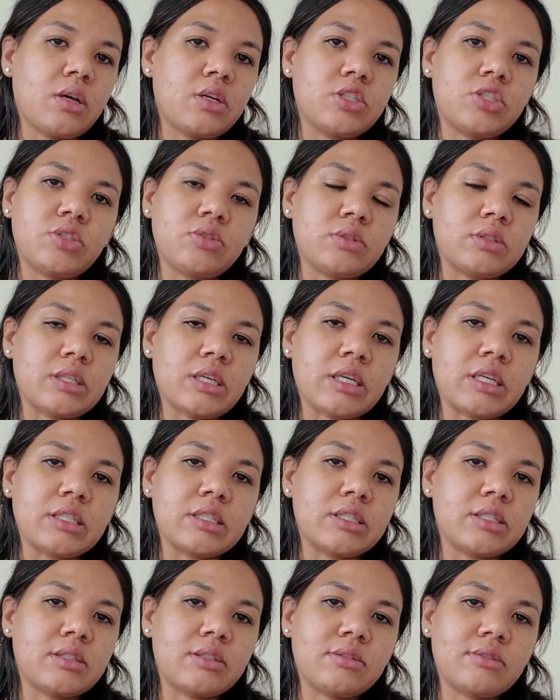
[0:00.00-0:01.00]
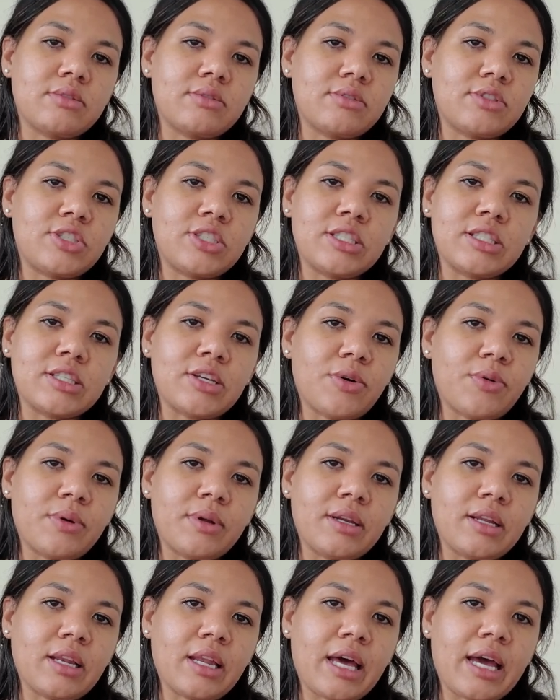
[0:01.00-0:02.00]
she was like, she's
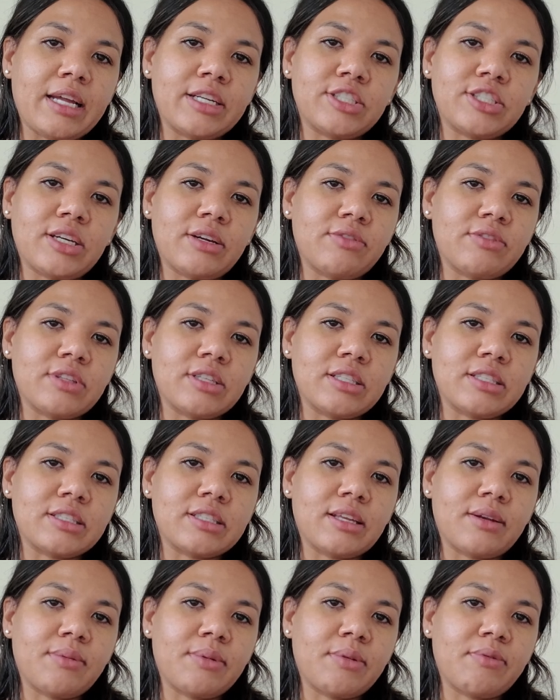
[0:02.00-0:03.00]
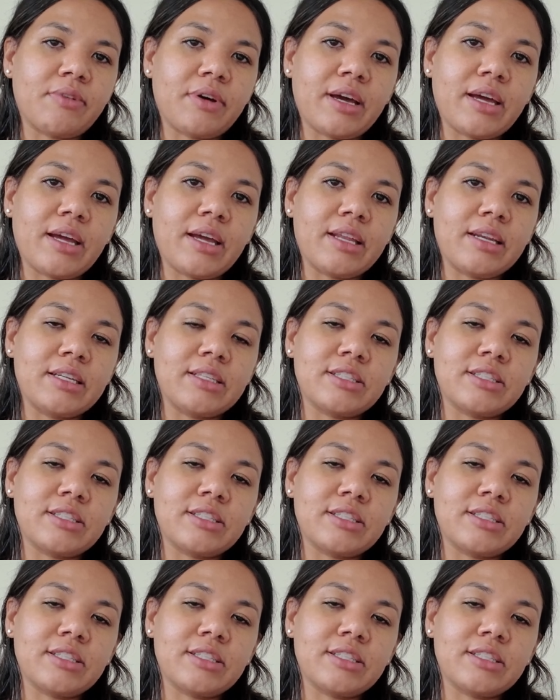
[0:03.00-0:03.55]
going to latch and everything's going to be fine.